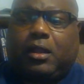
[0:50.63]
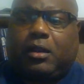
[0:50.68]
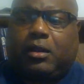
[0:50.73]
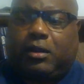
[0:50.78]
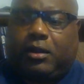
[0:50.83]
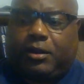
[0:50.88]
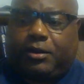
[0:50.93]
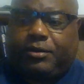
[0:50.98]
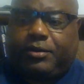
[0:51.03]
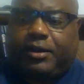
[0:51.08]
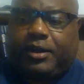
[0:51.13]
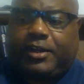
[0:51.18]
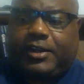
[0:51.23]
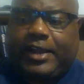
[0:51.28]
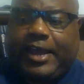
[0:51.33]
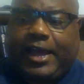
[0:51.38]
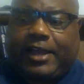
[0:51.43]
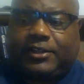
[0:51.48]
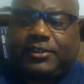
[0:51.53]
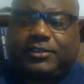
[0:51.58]
learner
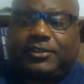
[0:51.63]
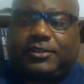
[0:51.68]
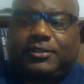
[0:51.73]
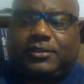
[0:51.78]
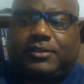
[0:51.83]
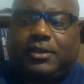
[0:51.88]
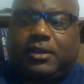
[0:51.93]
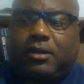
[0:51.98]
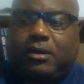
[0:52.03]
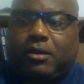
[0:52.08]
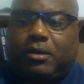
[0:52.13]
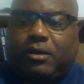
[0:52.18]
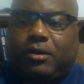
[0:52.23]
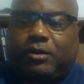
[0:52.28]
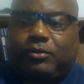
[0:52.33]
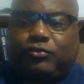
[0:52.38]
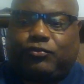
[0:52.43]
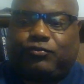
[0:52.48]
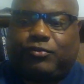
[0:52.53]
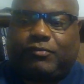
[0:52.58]
analysis
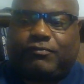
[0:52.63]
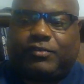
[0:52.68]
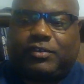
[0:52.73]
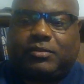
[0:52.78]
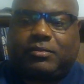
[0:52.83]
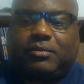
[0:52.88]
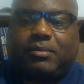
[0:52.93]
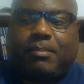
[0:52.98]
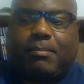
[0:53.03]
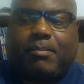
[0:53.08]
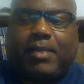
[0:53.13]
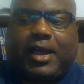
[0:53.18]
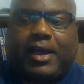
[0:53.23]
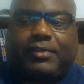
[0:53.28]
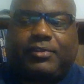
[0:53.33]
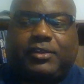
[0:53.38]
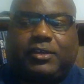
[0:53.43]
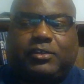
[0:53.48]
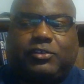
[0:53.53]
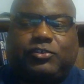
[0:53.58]
are driven by
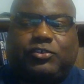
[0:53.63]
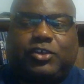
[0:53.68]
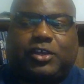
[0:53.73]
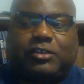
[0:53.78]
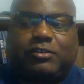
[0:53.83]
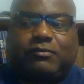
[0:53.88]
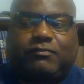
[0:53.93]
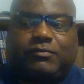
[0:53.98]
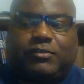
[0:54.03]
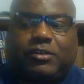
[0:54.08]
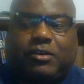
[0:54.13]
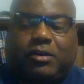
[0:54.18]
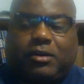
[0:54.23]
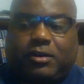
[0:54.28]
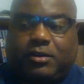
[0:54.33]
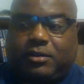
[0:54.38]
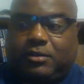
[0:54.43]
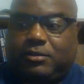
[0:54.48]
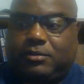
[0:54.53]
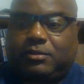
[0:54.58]
the objective
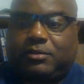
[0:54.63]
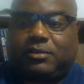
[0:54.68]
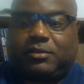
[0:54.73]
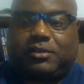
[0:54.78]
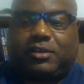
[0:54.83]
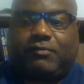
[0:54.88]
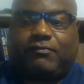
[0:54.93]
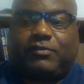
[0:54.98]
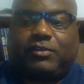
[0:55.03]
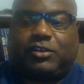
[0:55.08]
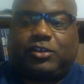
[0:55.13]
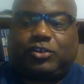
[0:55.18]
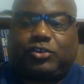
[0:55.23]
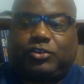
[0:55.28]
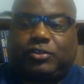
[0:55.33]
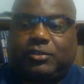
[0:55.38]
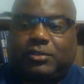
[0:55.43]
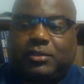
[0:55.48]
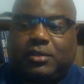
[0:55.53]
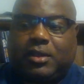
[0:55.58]
targets
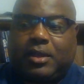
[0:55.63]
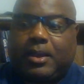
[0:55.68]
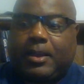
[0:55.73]
definitions.